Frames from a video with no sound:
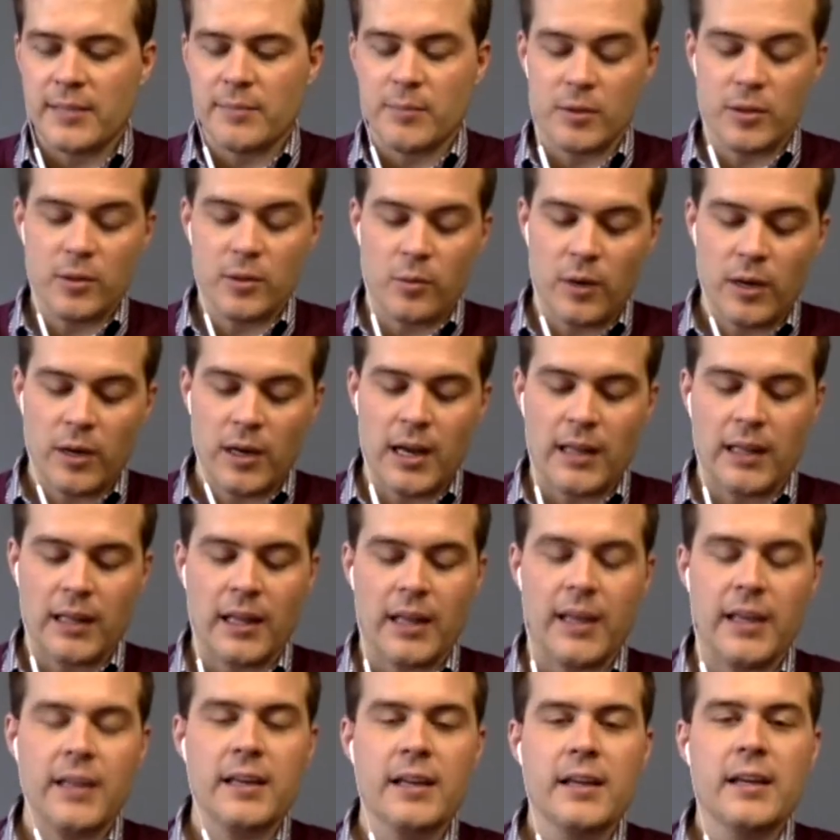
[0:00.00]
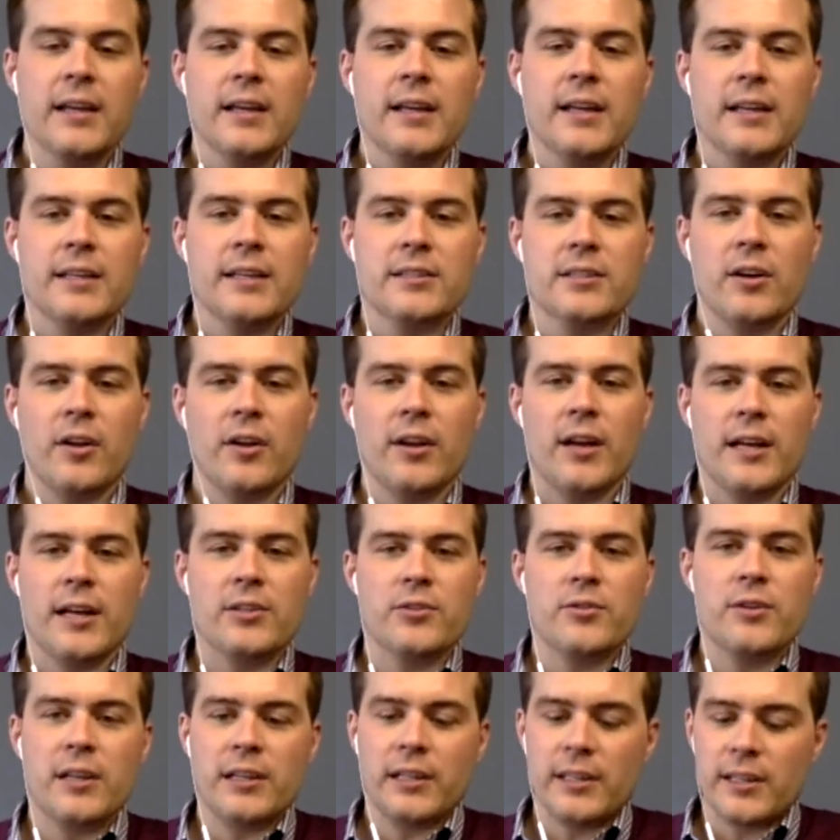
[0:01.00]
but the one I like is called
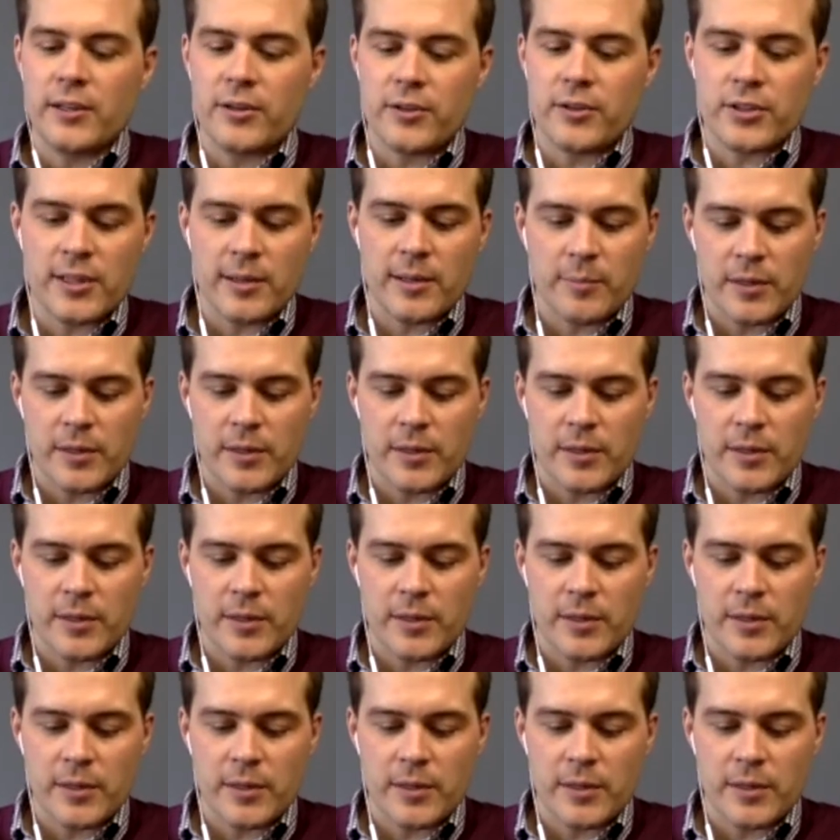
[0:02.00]
Entree Leadership